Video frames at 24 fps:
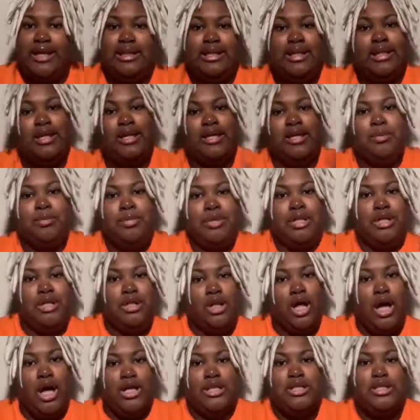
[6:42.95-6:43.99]
and then it could be
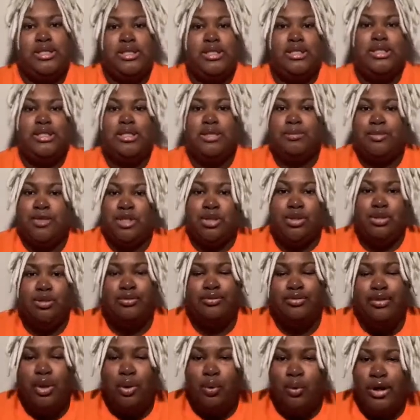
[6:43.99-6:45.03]
lost into the middle of
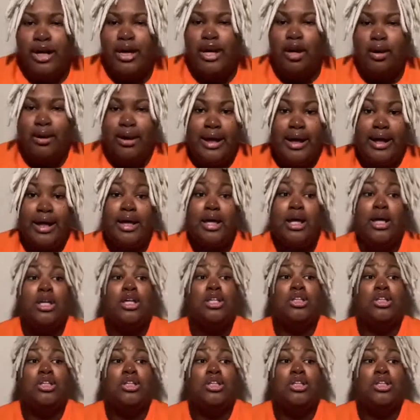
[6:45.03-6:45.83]
nowhere, okay?